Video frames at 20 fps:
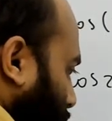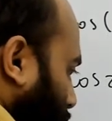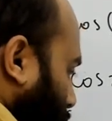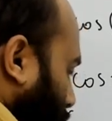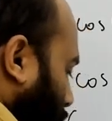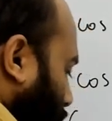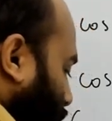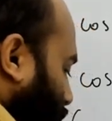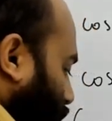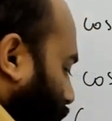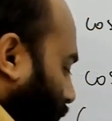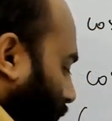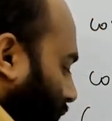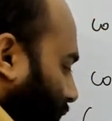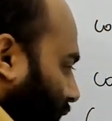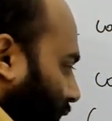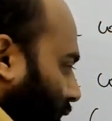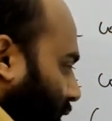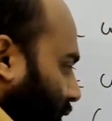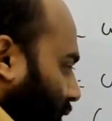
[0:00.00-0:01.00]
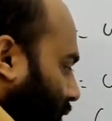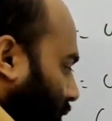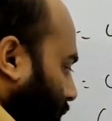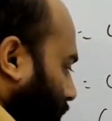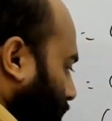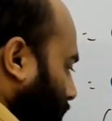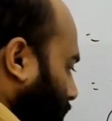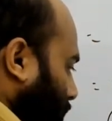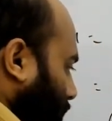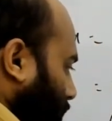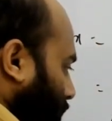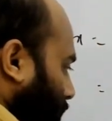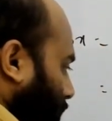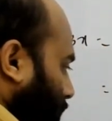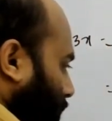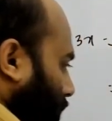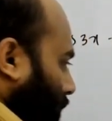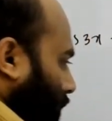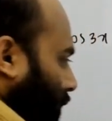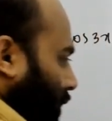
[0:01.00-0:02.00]
altogether
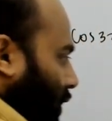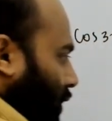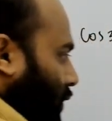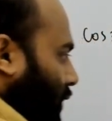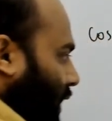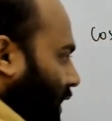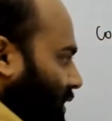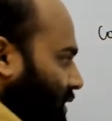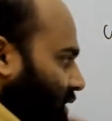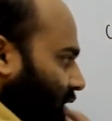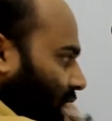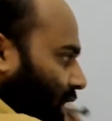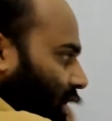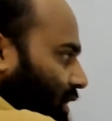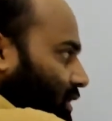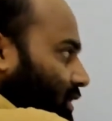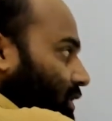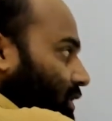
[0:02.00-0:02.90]
You can check it.